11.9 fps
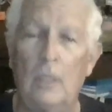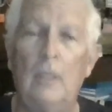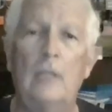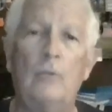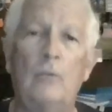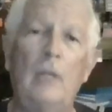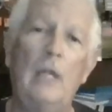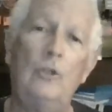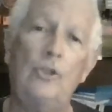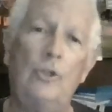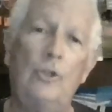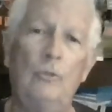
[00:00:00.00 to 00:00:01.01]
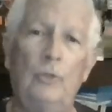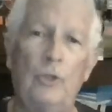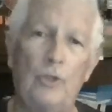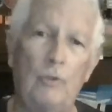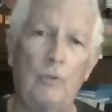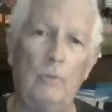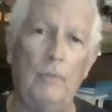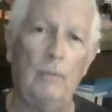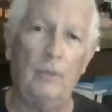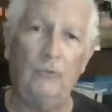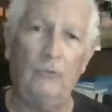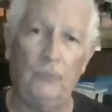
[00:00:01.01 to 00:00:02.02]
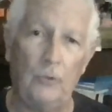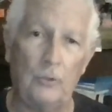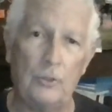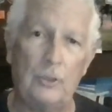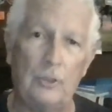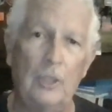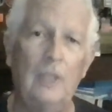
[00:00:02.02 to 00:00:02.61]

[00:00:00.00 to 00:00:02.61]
is we had to shoot with the general public first,